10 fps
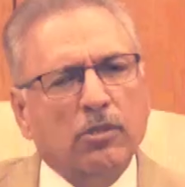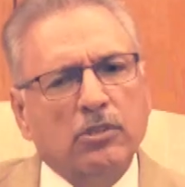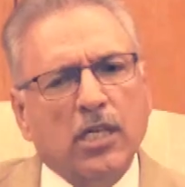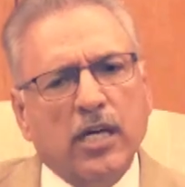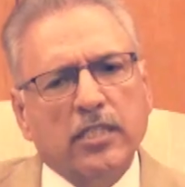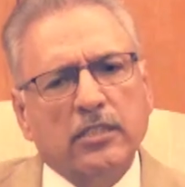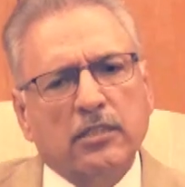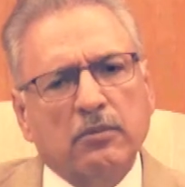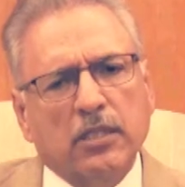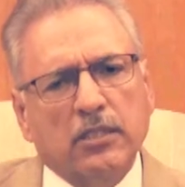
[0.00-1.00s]
about the Arya
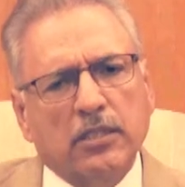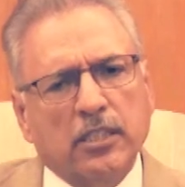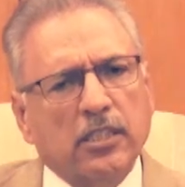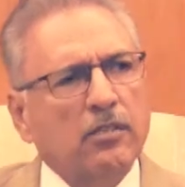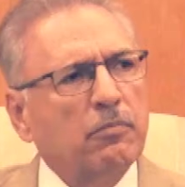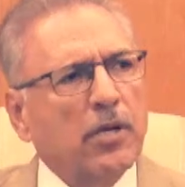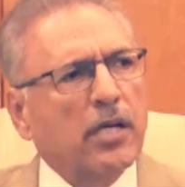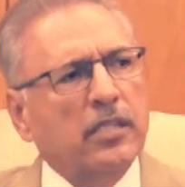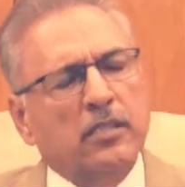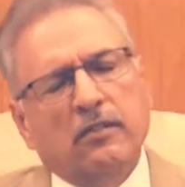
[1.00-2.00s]
Samaj and taking
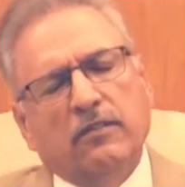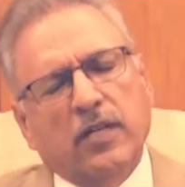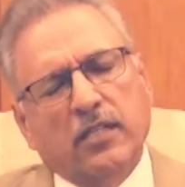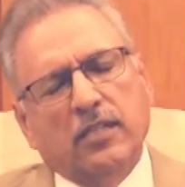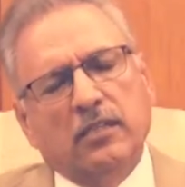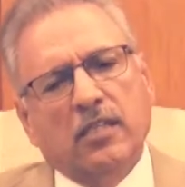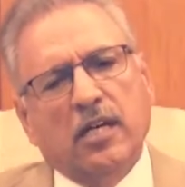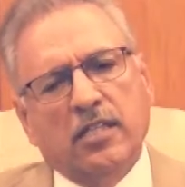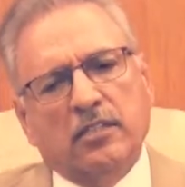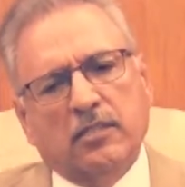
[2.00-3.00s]
pride in the fact that the
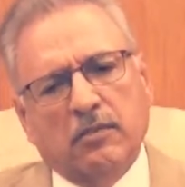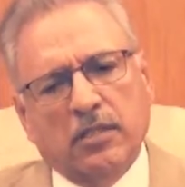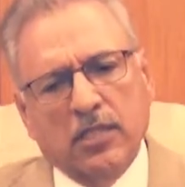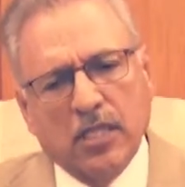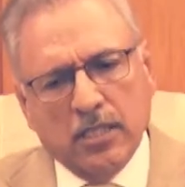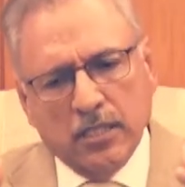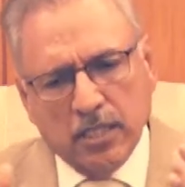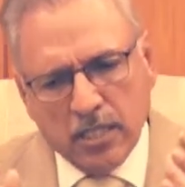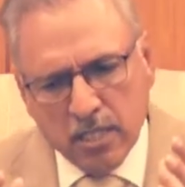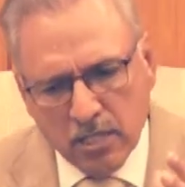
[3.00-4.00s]
Arya Samaj,
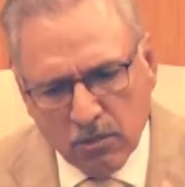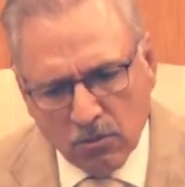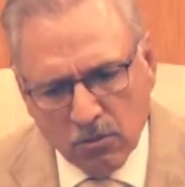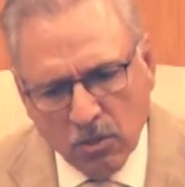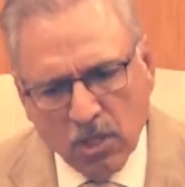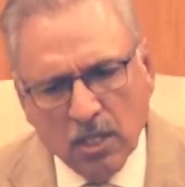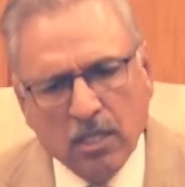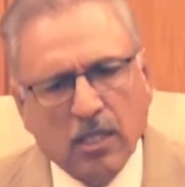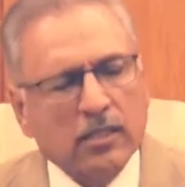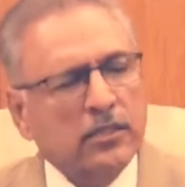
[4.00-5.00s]
the Hindu
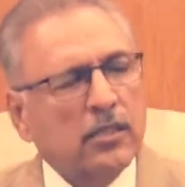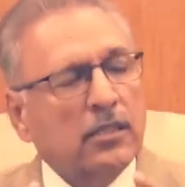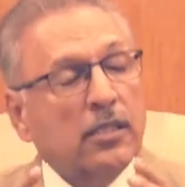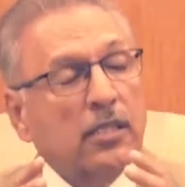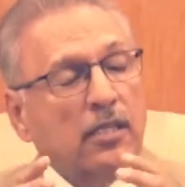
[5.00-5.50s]
culture, the